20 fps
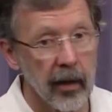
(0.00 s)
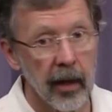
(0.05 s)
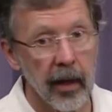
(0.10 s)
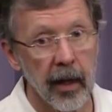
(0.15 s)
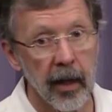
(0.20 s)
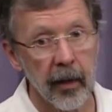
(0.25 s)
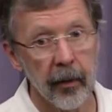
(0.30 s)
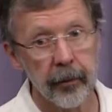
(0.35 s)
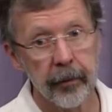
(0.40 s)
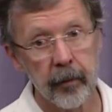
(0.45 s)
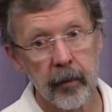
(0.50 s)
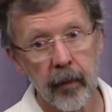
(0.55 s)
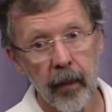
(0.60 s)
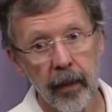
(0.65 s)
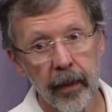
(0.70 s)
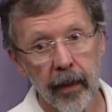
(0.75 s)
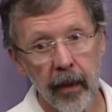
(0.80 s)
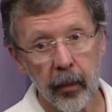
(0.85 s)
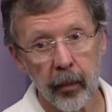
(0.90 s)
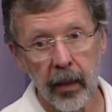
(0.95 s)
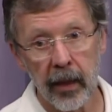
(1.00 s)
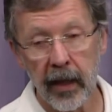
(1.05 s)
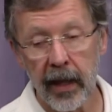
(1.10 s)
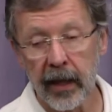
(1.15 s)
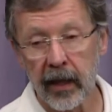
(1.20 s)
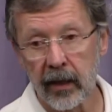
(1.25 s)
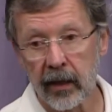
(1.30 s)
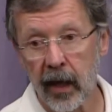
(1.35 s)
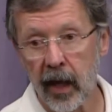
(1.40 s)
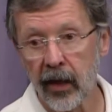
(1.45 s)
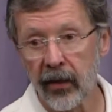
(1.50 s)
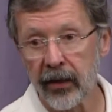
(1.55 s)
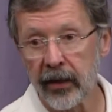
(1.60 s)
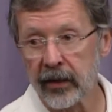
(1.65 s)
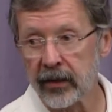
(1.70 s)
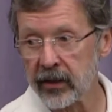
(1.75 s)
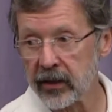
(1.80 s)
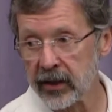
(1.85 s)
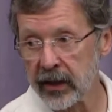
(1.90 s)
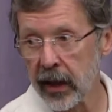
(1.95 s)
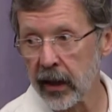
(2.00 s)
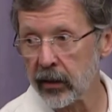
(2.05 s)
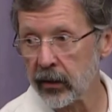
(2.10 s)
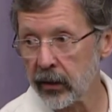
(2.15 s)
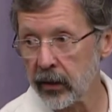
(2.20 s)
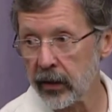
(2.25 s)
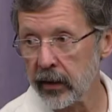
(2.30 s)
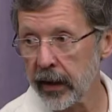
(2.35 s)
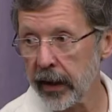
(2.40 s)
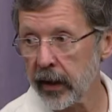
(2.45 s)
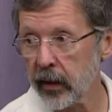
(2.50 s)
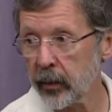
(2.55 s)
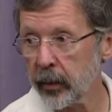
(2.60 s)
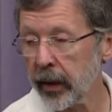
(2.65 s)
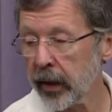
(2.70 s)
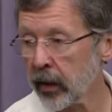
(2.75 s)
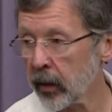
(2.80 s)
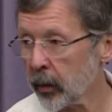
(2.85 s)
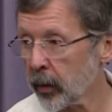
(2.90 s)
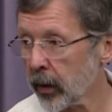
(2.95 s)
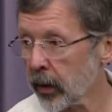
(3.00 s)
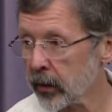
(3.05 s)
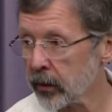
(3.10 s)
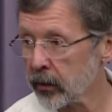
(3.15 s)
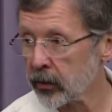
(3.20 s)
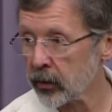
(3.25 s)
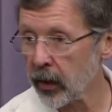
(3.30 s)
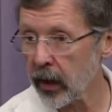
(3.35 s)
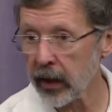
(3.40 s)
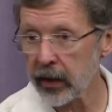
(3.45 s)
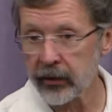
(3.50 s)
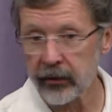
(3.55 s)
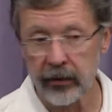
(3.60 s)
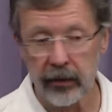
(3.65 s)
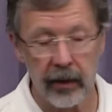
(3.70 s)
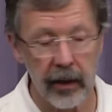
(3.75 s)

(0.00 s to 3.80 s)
um, but like a lot of things that sound good, they depend upon trust,